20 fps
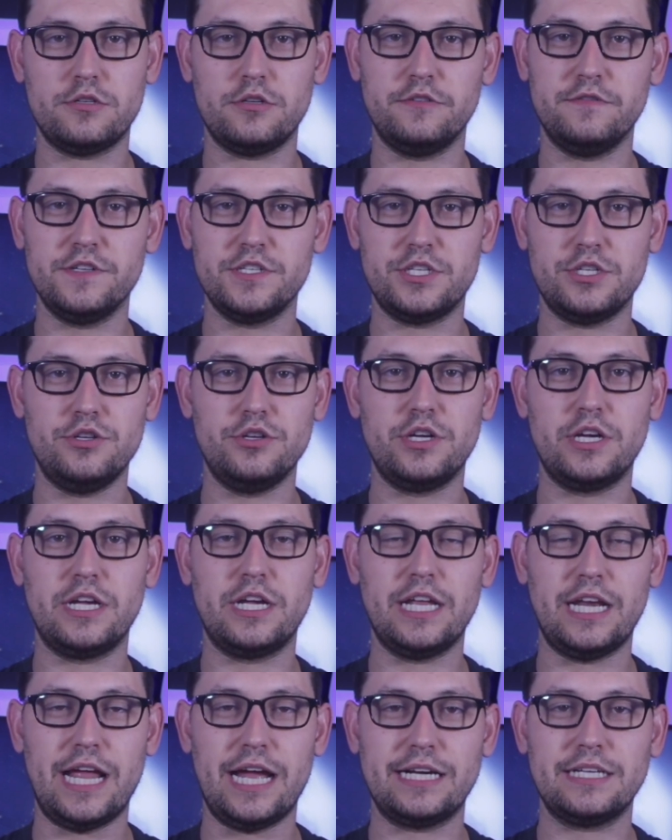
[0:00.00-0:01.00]
service that you could
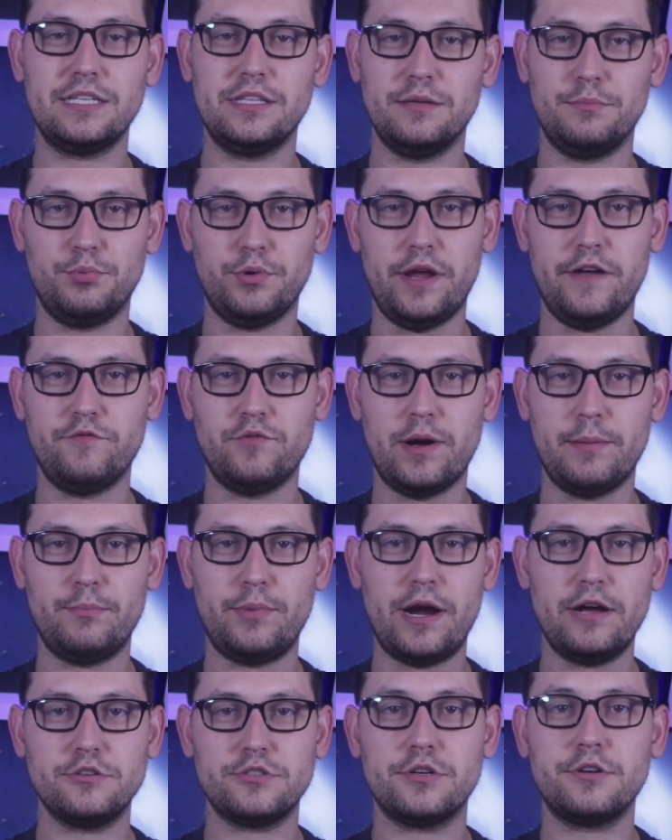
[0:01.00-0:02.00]
connect to the Brave web
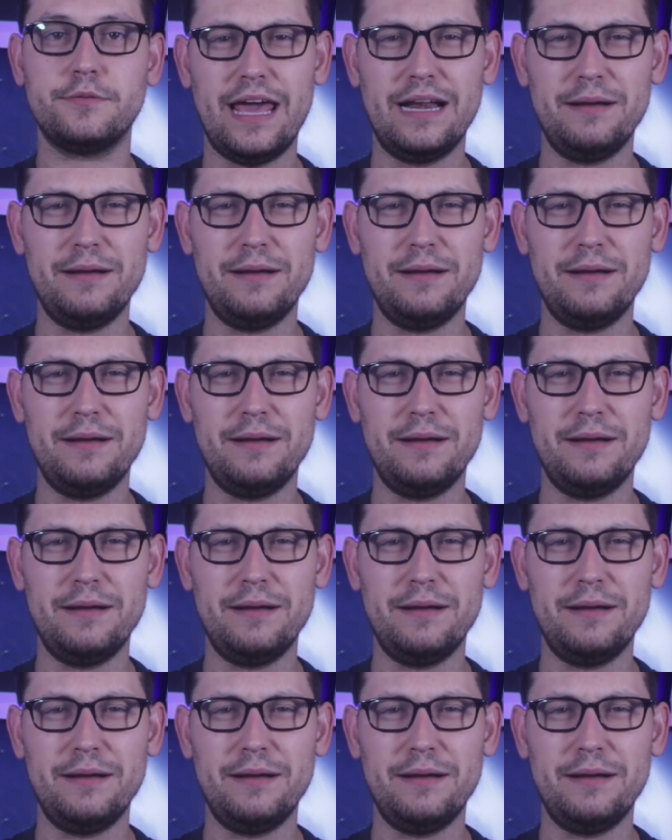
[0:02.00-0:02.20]
browser.